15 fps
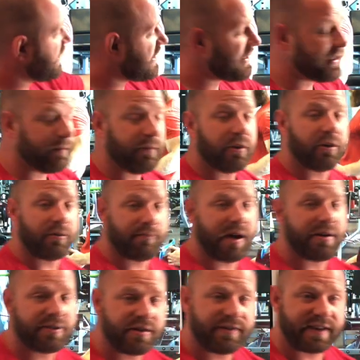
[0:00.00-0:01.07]
similar
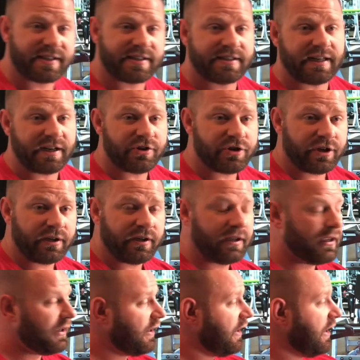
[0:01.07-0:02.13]
amount of extension,
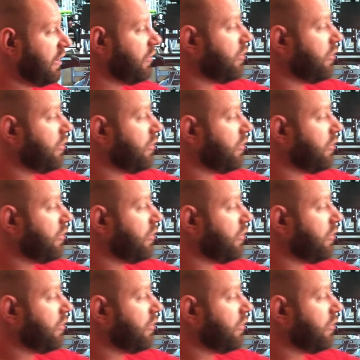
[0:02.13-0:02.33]
in